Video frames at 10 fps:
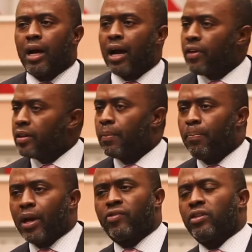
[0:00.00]
I think
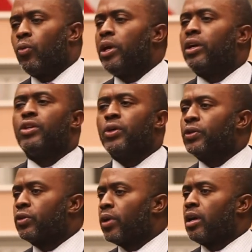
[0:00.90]
the best thing that we can do
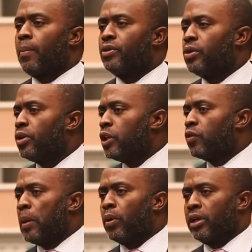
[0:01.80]
is create opportunities
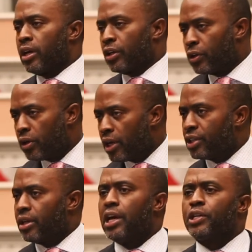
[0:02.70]
for people to get a good
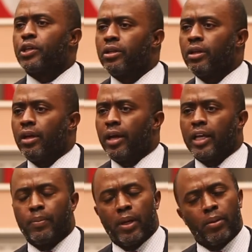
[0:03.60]
education
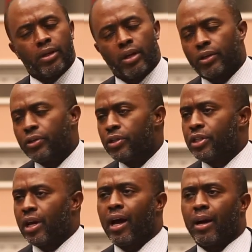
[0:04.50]
and to be able to get a good
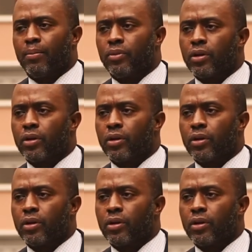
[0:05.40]
job.